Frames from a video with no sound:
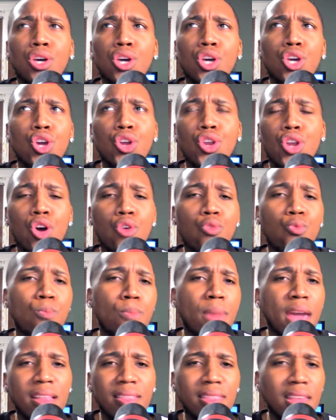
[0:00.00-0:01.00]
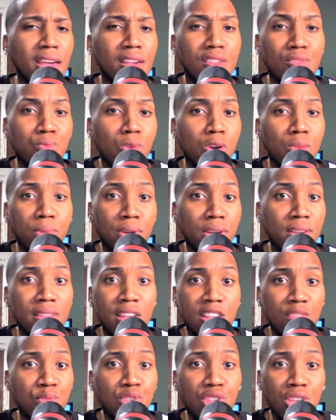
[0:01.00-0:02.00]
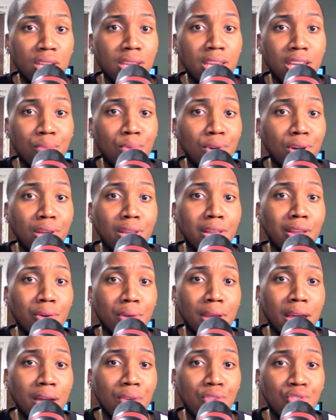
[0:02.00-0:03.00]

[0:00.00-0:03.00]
you know, make things work because that's what she did with her low down,